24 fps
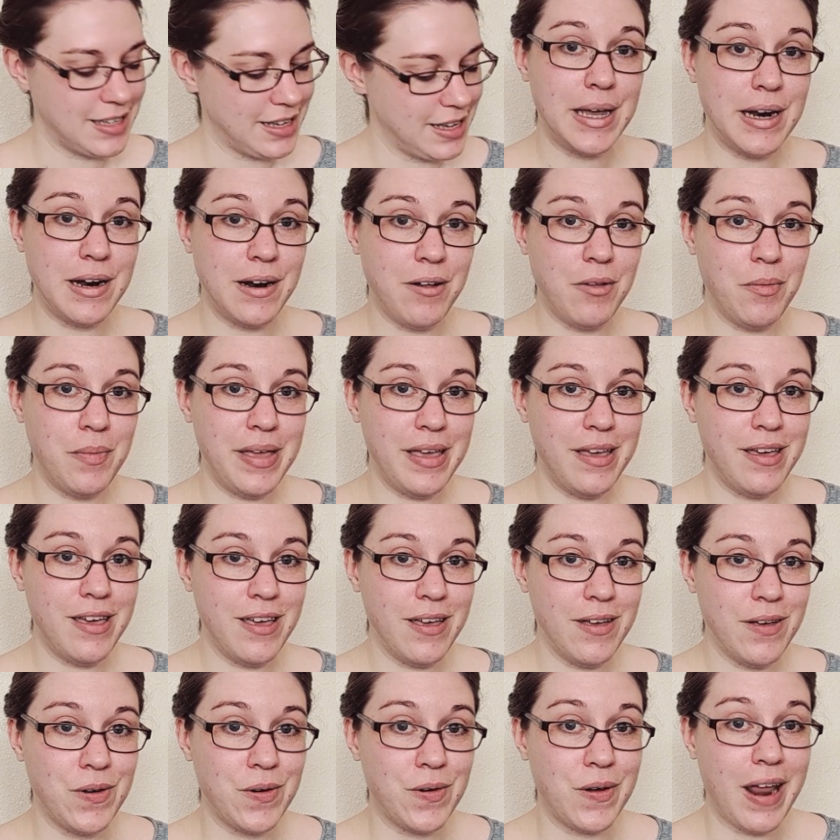But it'll be
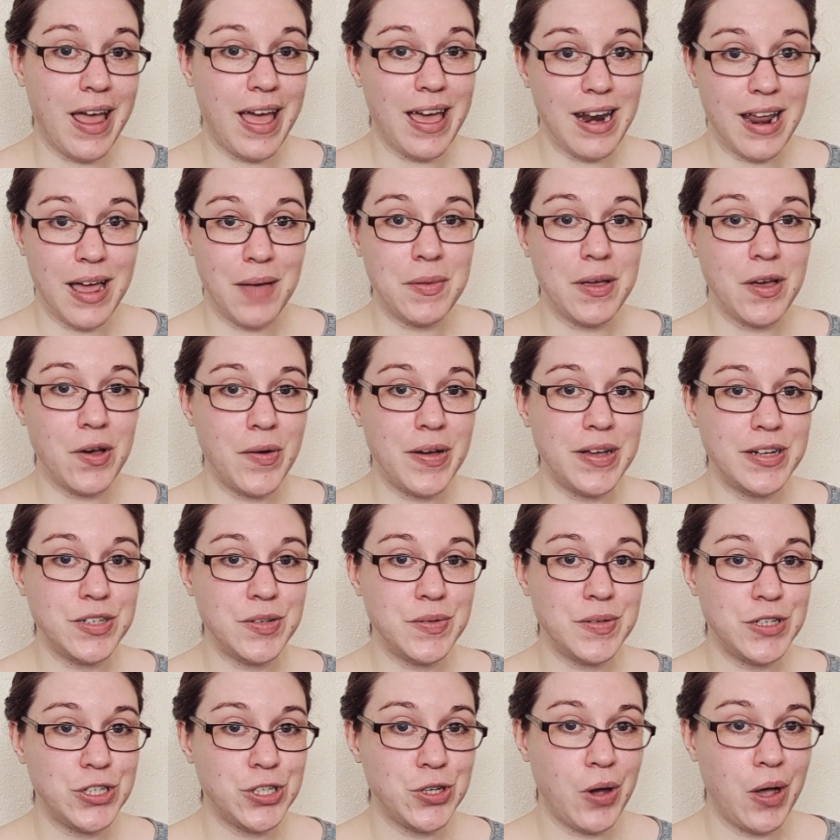cute and I'm going to
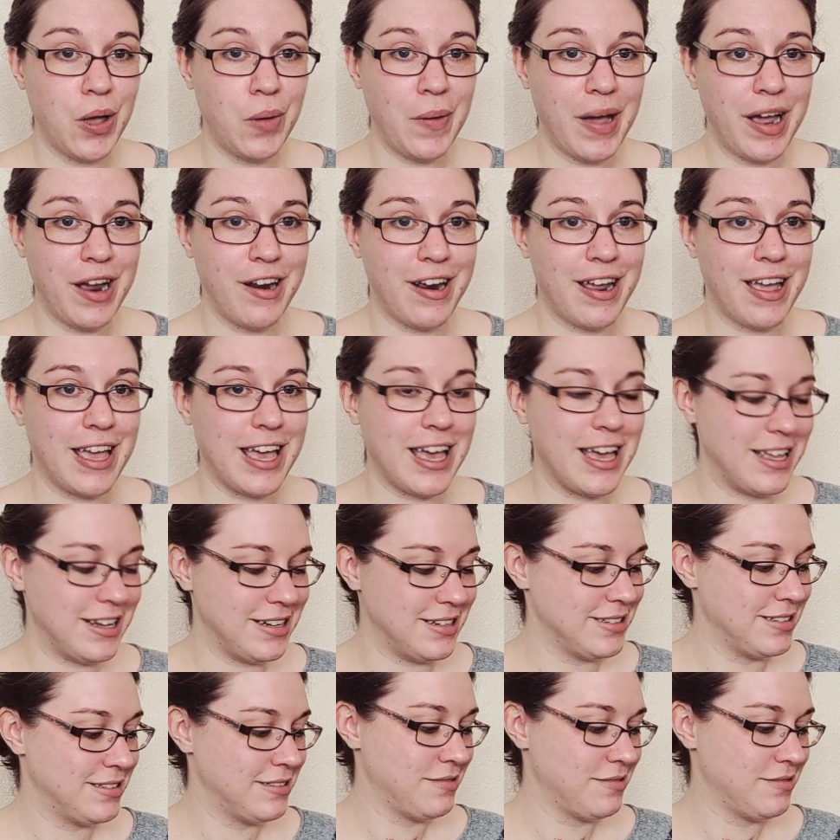enjoy wearing it.